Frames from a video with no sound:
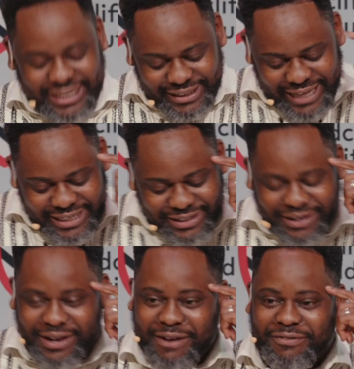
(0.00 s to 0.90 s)
sense
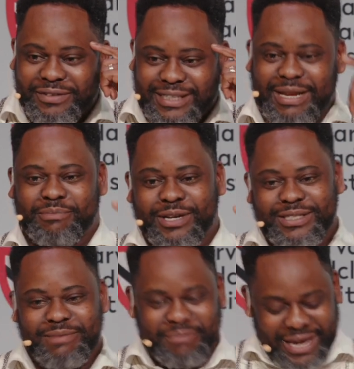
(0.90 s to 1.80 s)
of
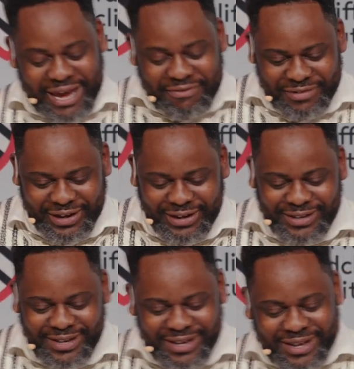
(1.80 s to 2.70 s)
disappointing behavior
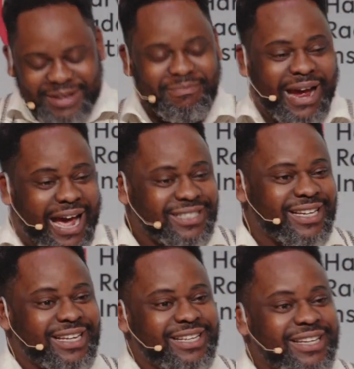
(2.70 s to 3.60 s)
by
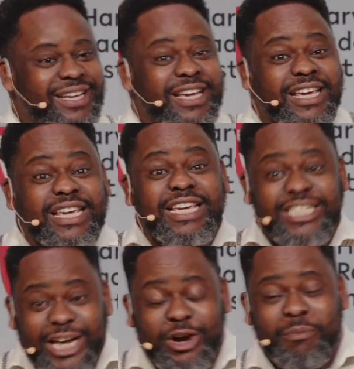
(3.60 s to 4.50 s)
asking,
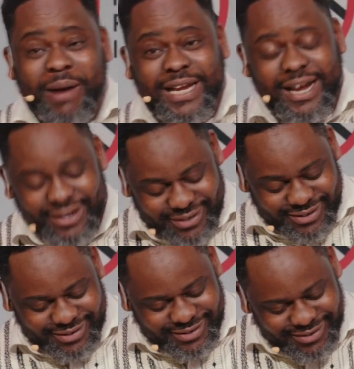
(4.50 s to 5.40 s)
Ijeko Panya,
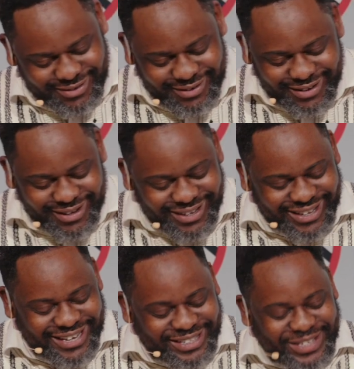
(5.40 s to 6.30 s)

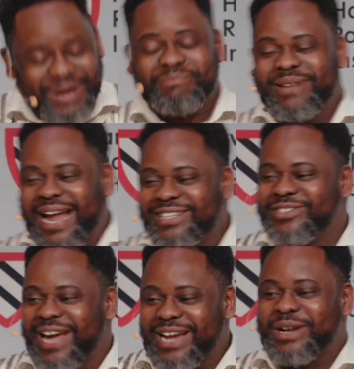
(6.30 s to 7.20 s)
is it your plan
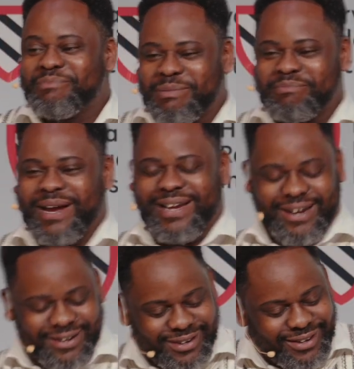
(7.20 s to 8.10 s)
to end up in
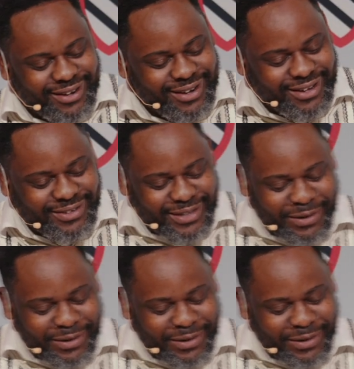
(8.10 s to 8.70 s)
Panya? She said,